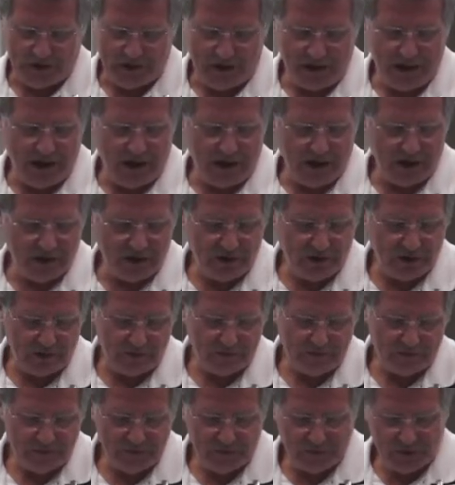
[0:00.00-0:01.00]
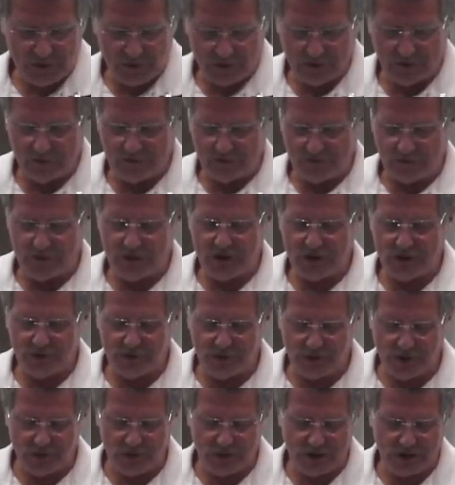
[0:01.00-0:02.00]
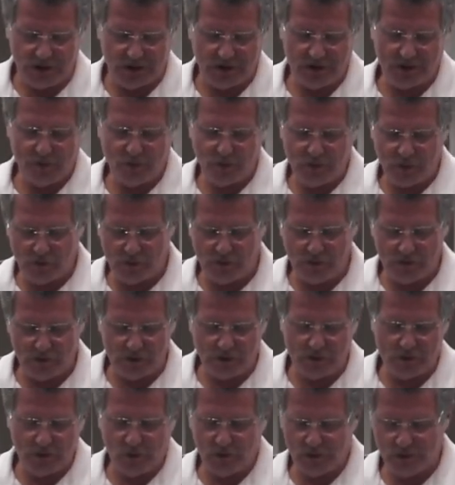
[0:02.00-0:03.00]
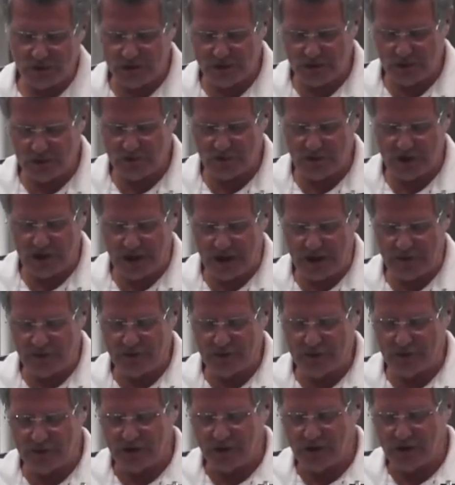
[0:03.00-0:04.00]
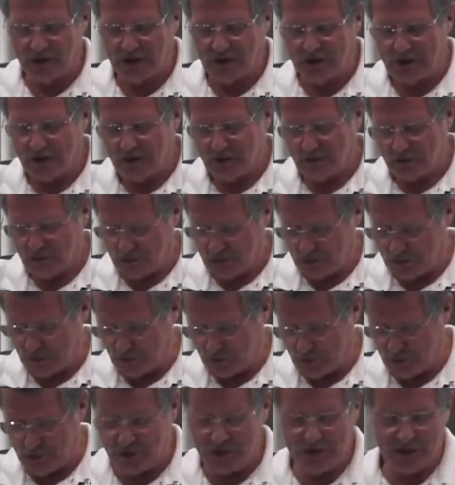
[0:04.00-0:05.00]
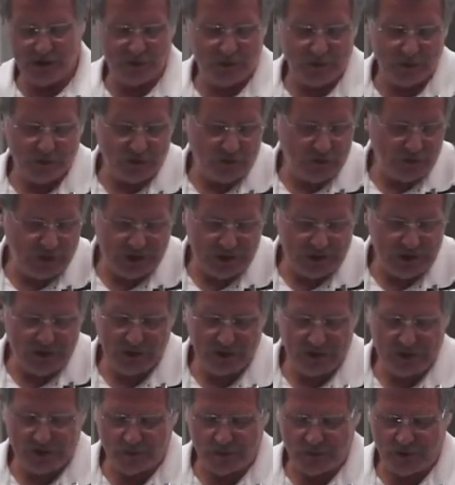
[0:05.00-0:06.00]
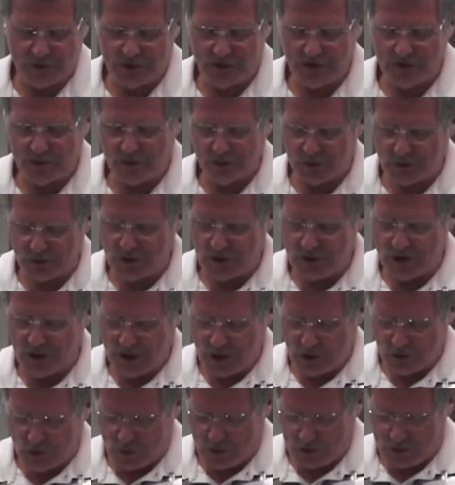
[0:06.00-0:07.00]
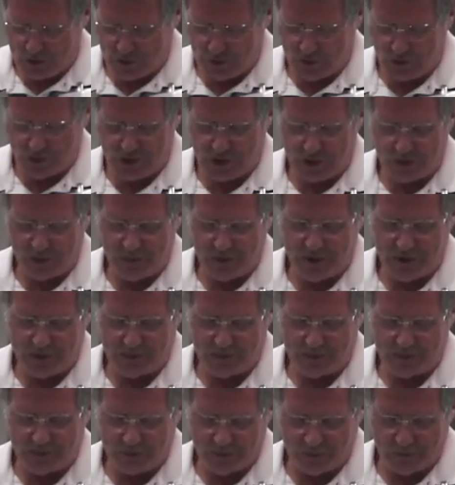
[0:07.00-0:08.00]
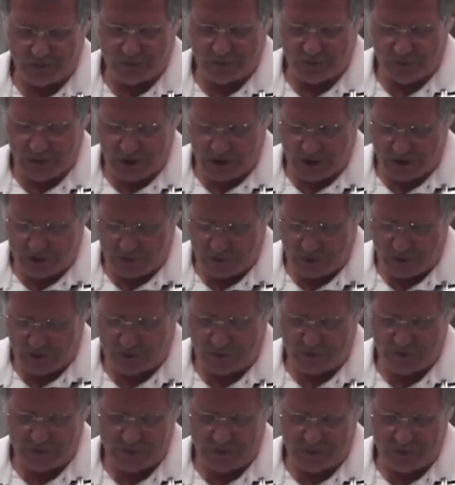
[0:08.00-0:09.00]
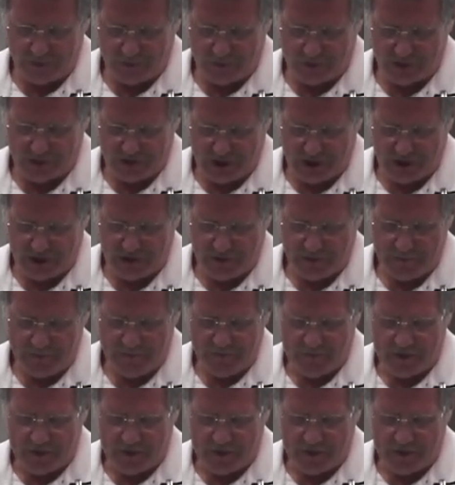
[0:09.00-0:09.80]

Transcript: reactor. So this way we can improve the quality of the effluent of the municipal, for instance, municipal wastewater treatment plant.